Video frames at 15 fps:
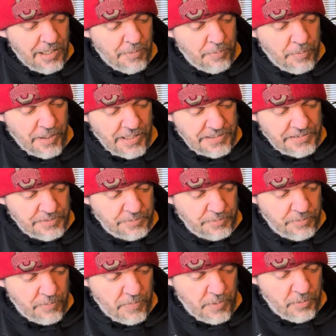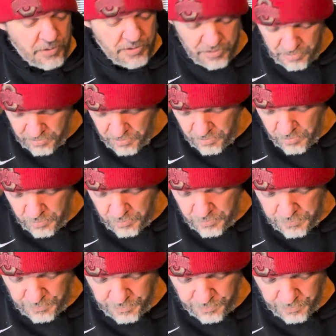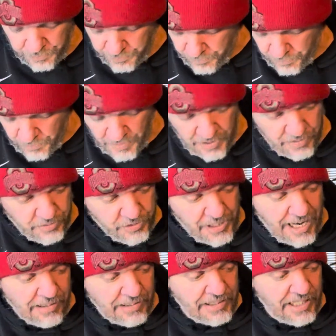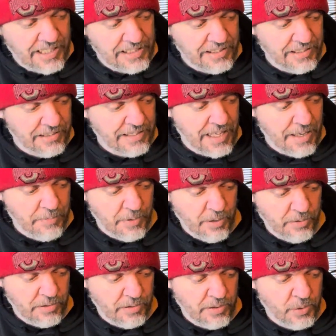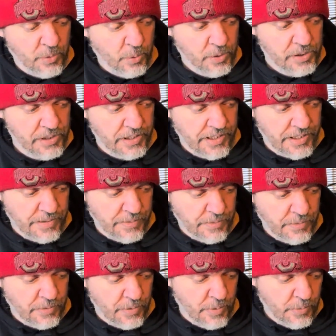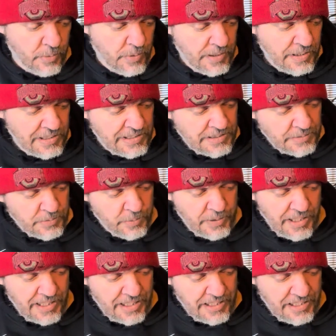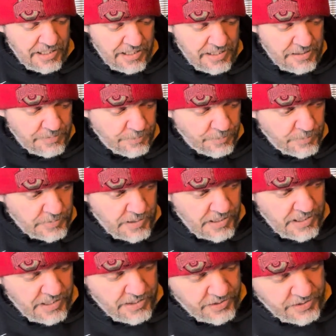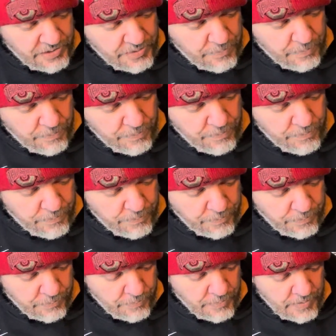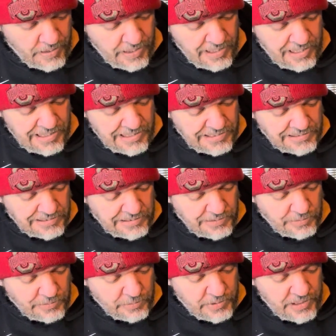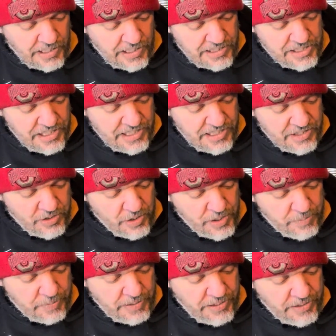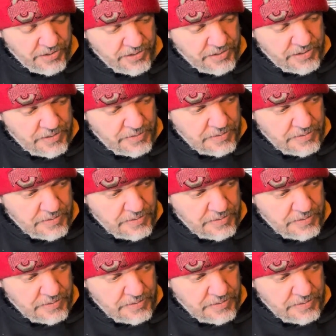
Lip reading: But what you do is you're outlining the same notes with the chord again. So we got E here, we got G sharp here,